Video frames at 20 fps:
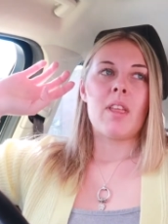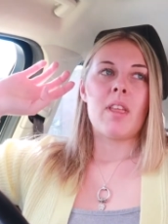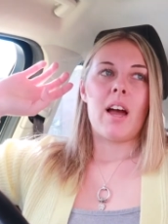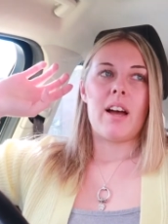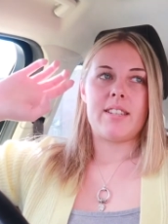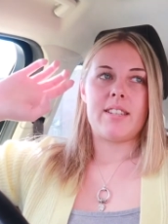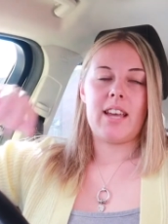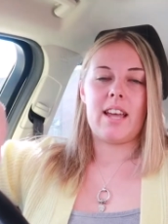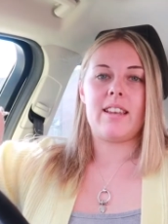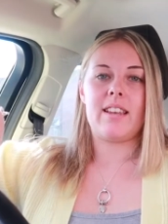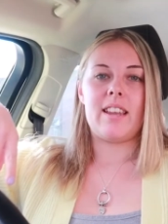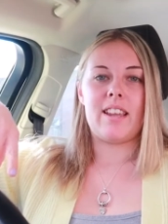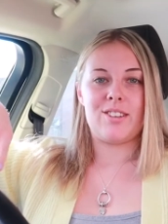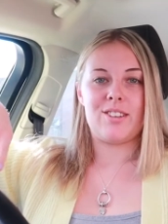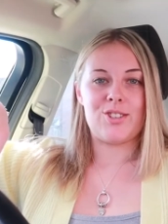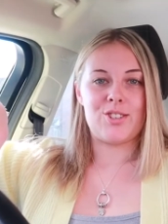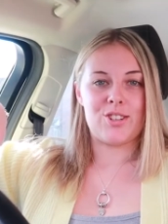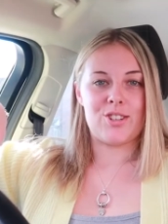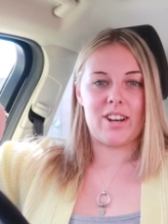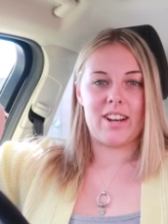a 10 days
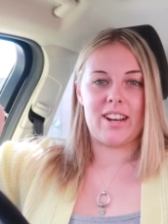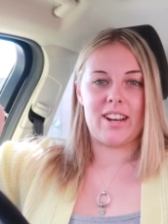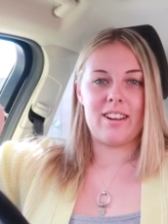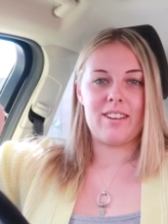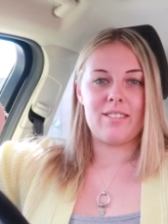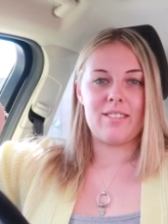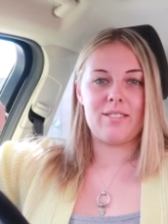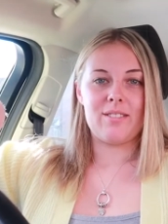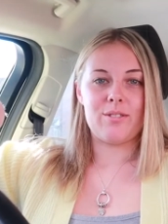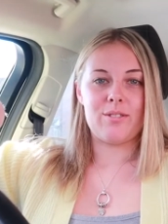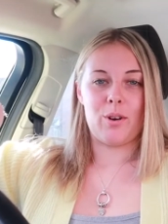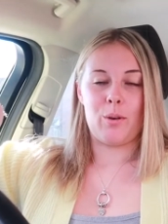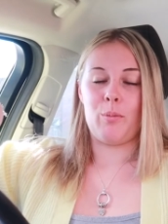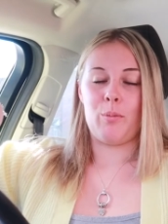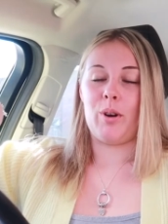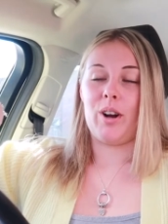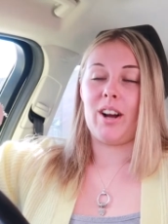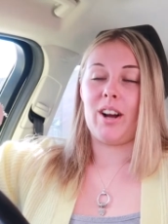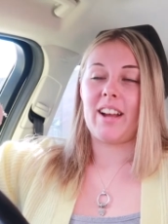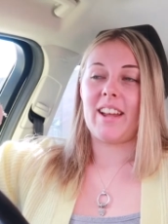straight from
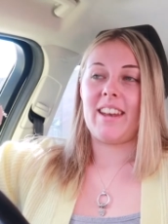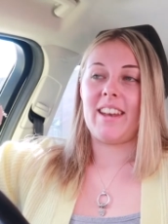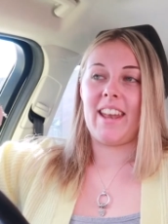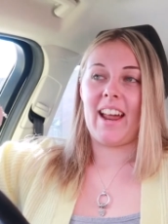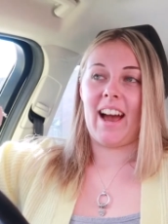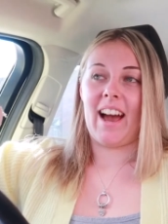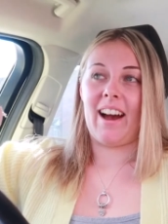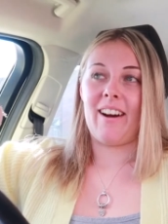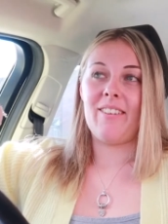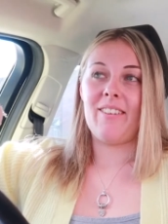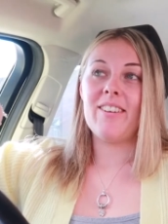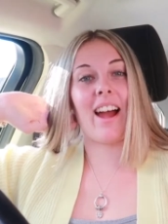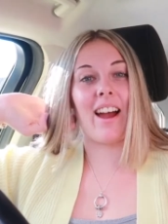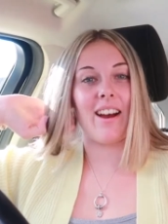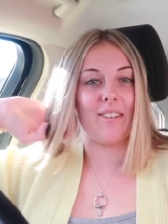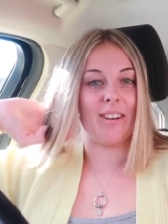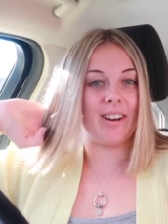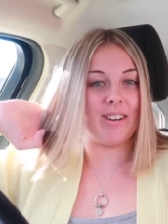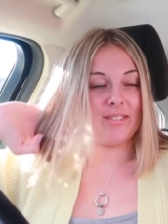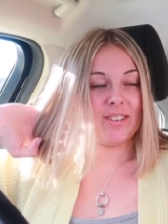work now.
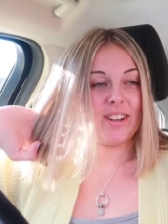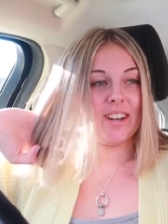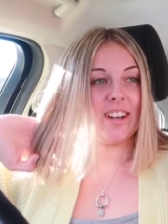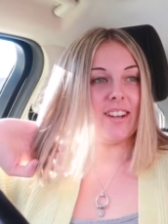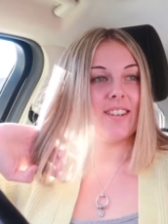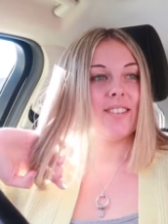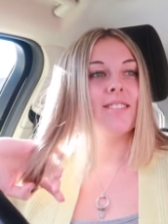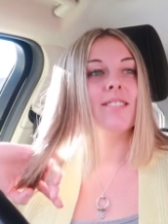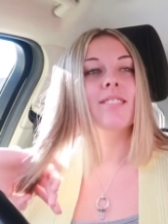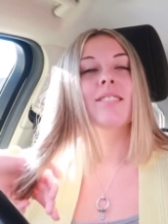However,